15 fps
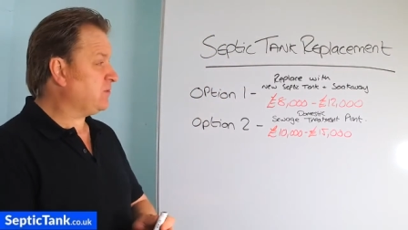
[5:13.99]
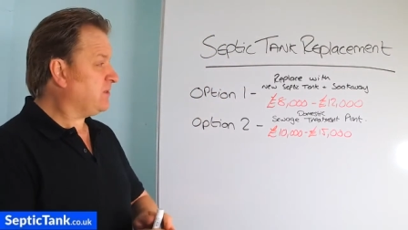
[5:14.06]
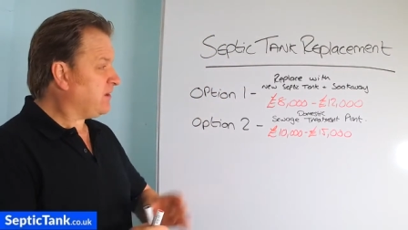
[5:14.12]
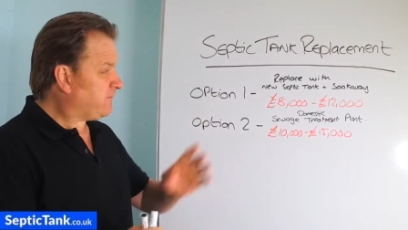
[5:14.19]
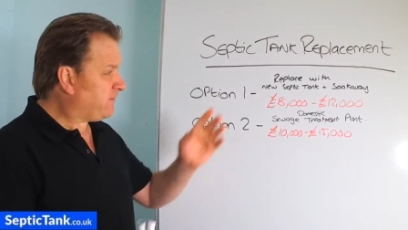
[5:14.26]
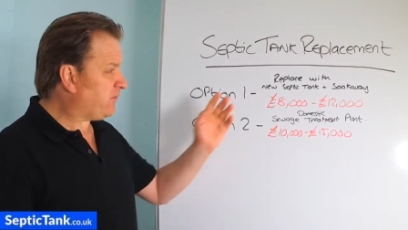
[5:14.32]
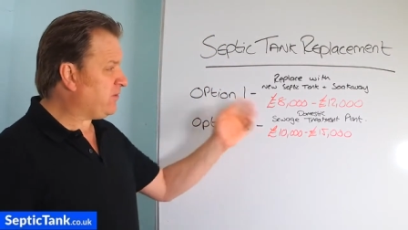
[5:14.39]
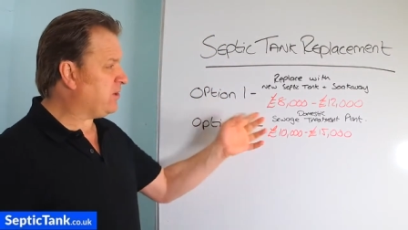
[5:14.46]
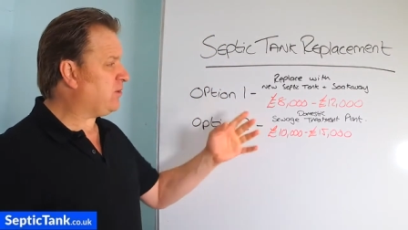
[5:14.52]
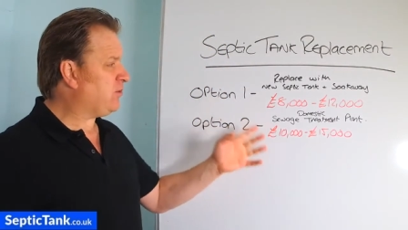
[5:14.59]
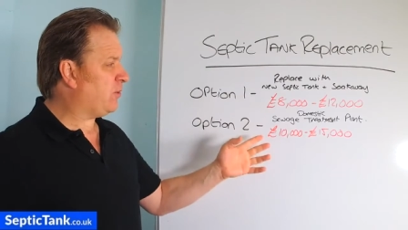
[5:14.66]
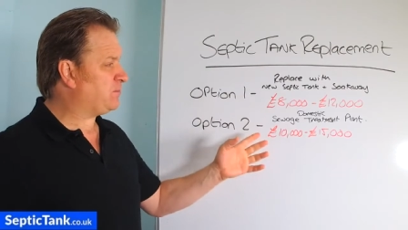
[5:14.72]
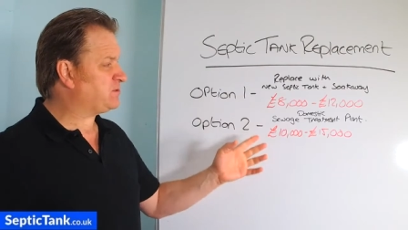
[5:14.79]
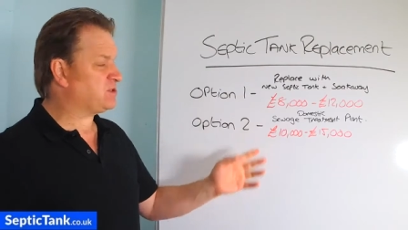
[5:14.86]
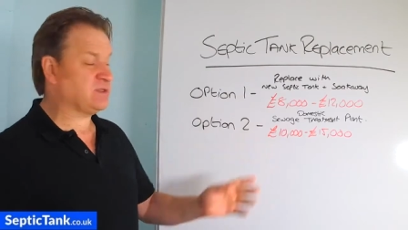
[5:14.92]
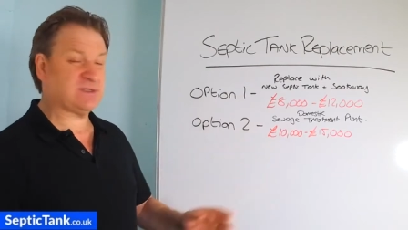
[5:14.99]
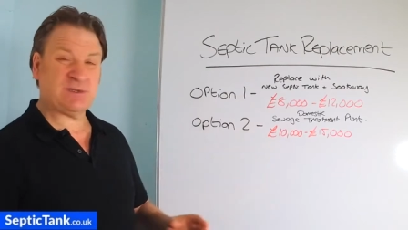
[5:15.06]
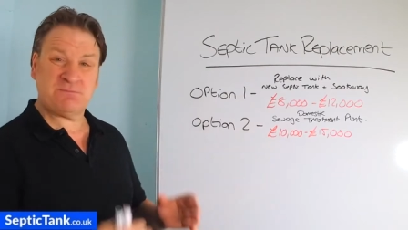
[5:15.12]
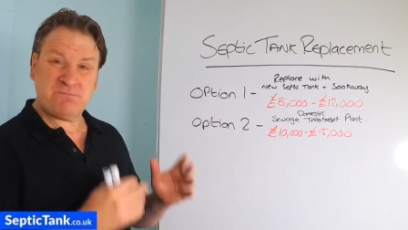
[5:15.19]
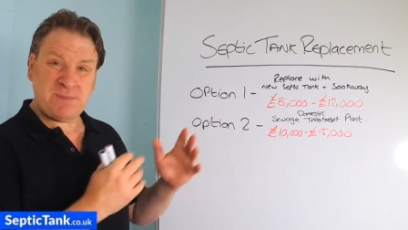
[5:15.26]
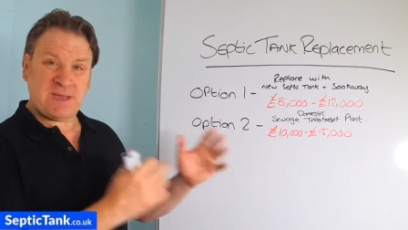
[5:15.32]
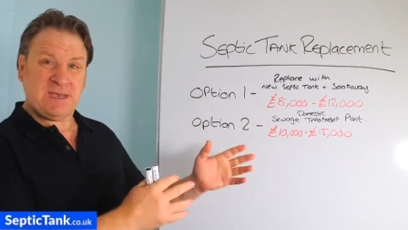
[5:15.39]
and they're very good options,
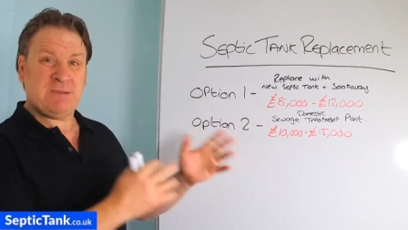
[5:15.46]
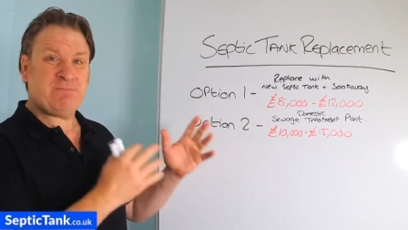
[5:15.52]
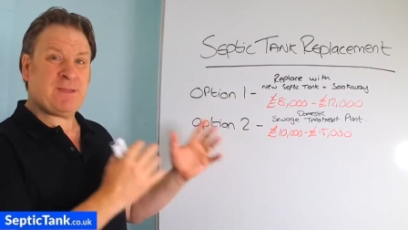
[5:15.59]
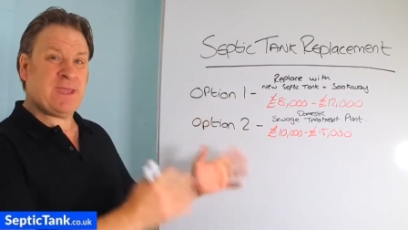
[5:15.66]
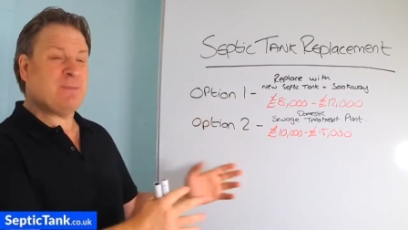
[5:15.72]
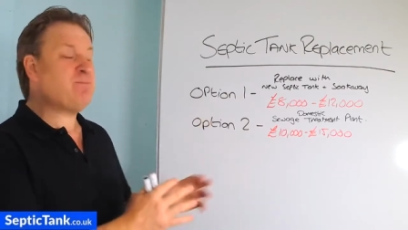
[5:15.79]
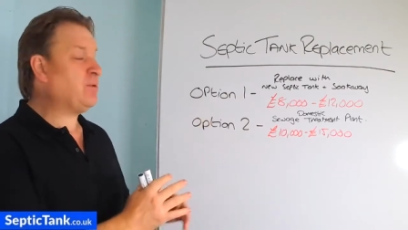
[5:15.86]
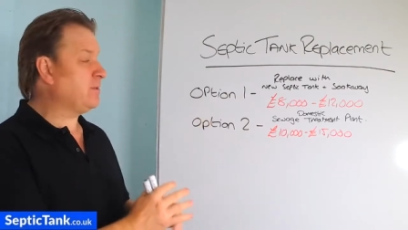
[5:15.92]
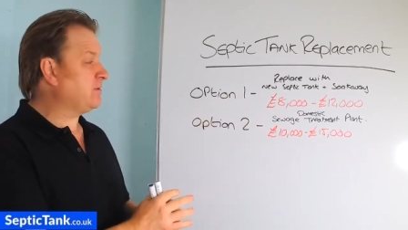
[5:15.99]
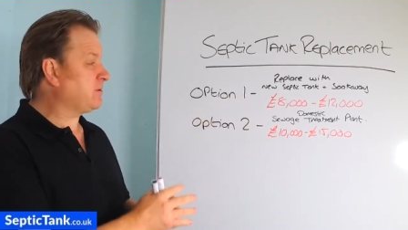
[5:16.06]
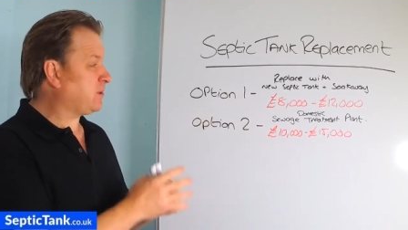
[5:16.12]
and many people